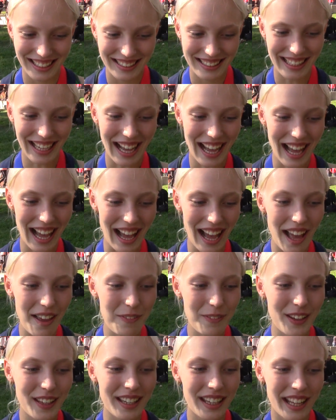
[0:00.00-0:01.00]
Yeah,
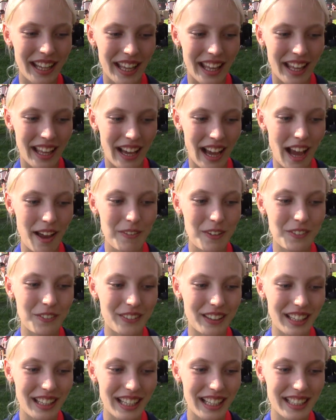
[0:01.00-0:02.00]
I've been
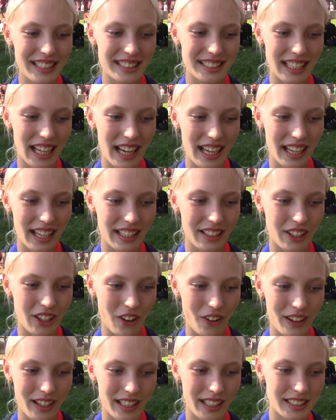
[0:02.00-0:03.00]
really excited
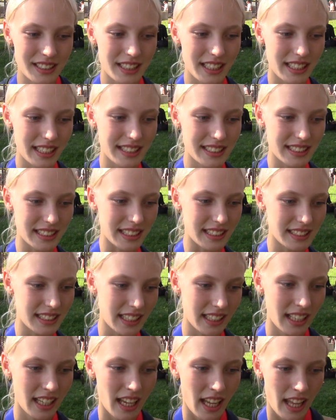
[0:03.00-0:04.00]
going into the
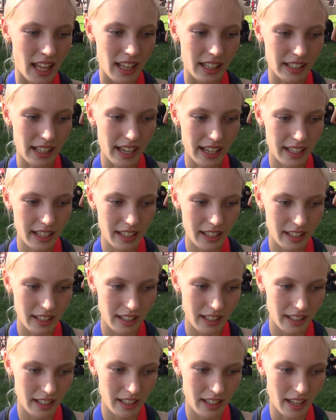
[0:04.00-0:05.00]
season. Like,
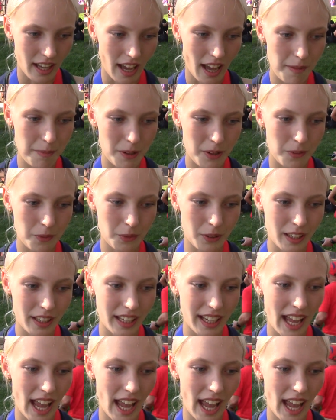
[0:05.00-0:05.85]
I've been really